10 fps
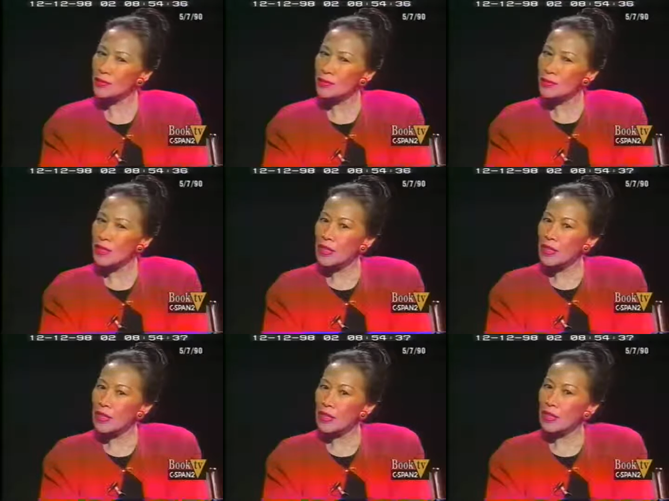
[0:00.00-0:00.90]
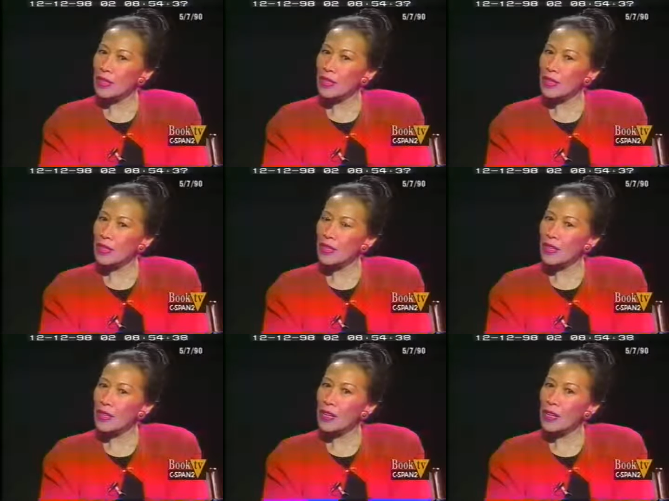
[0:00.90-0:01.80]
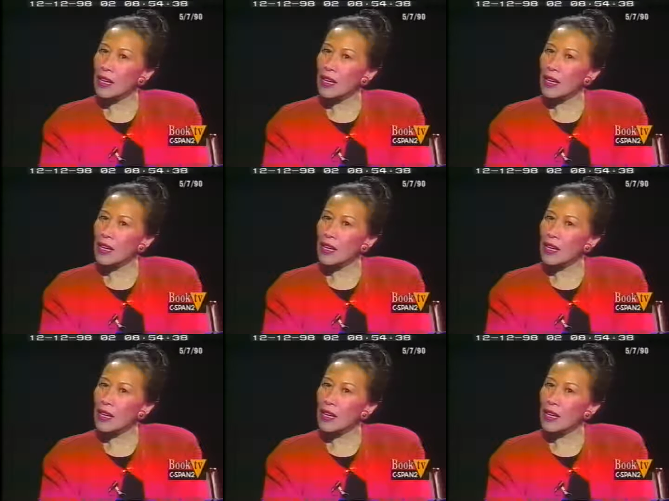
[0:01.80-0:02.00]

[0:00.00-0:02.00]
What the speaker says: (no one is talking)